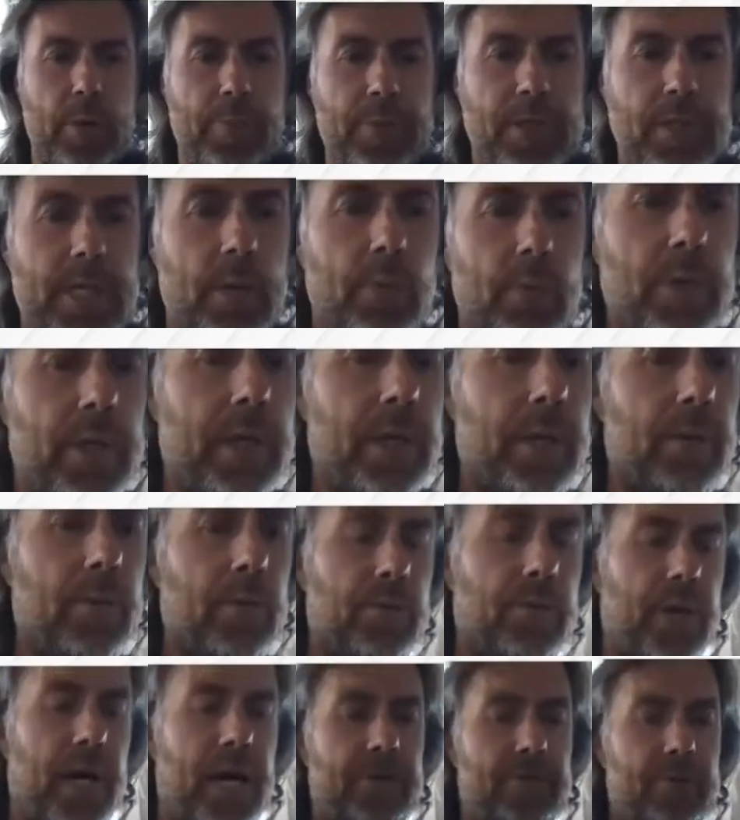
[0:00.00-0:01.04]
that we
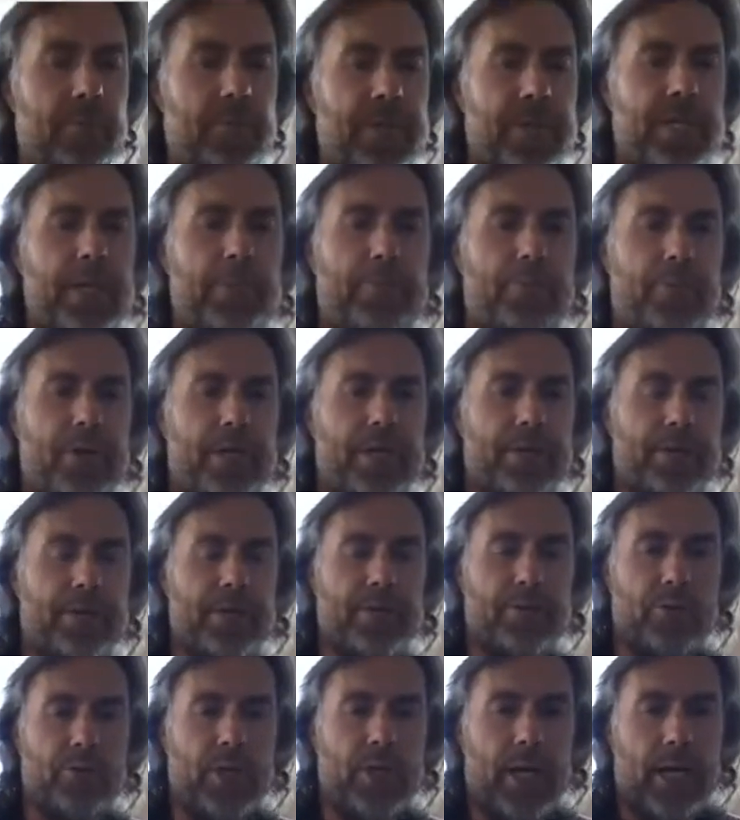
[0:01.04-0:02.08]
dive a bit deeper in
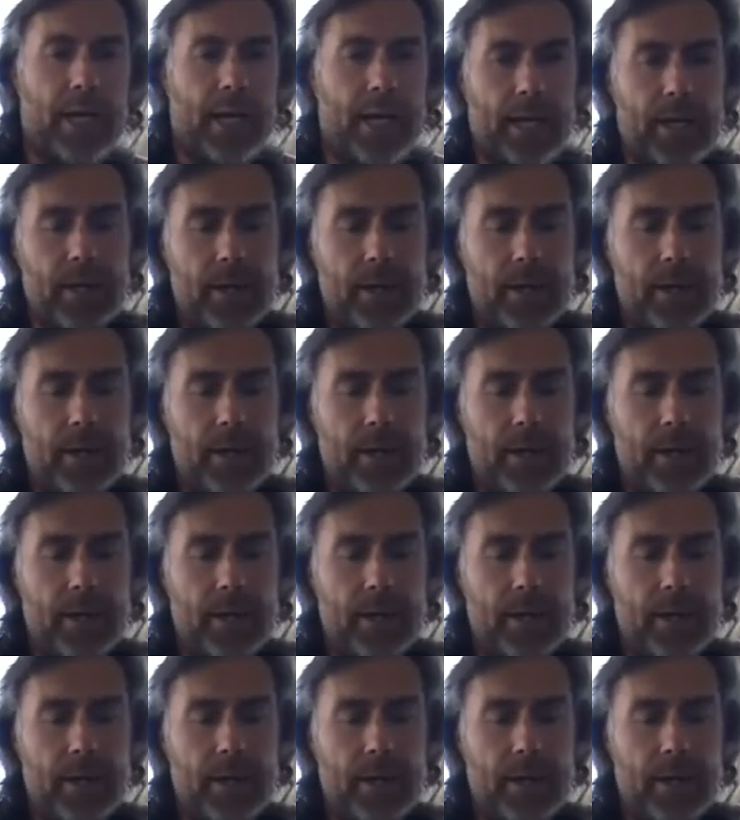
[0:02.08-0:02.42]
today. And